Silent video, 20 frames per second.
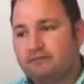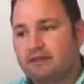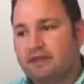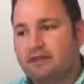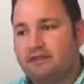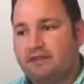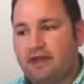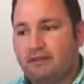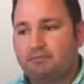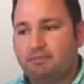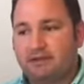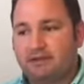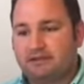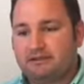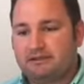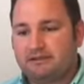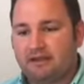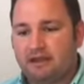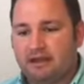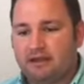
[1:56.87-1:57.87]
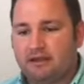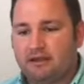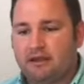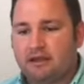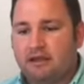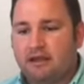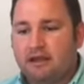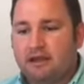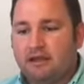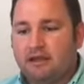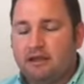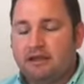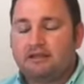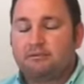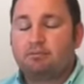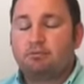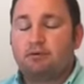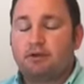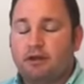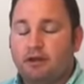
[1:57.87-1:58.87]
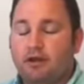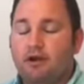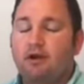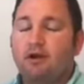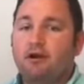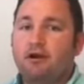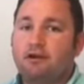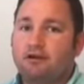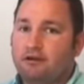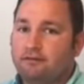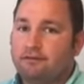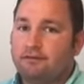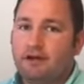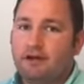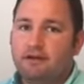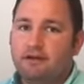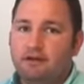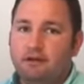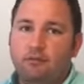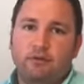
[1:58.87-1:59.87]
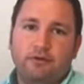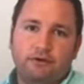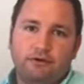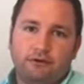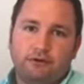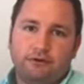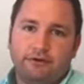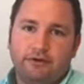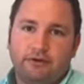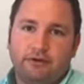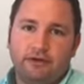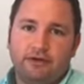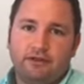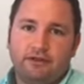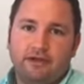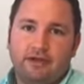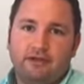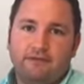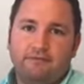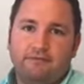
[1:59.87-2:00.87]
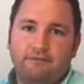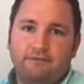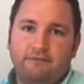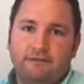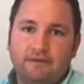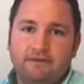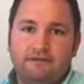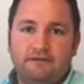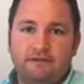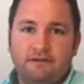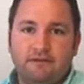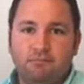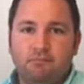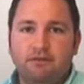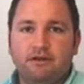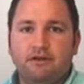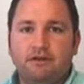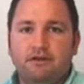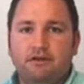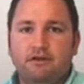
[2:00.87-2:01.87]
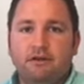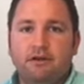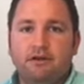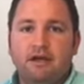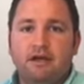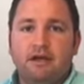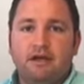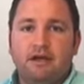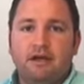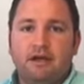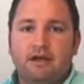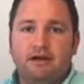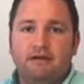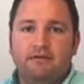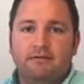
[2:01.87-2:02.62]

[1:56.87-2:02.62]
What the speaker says: that being said, it's pretty hard to find a 1-year-old dog that fits the bill of